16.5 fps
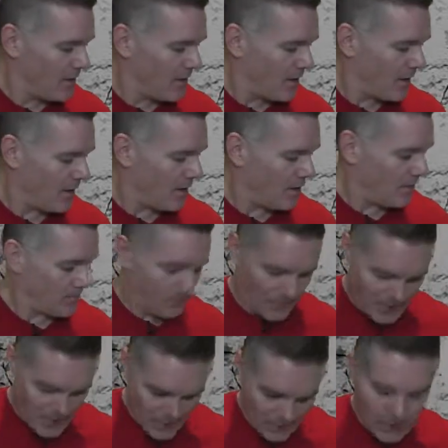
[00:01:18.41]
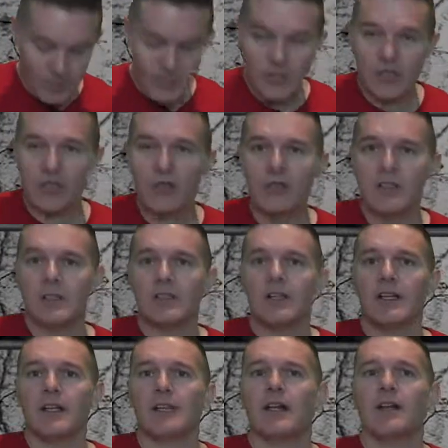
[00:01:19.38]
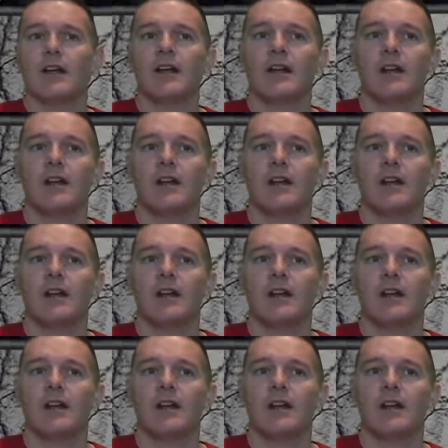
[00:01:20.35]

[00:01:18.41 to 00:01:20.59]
But I'm going to show you this lick here,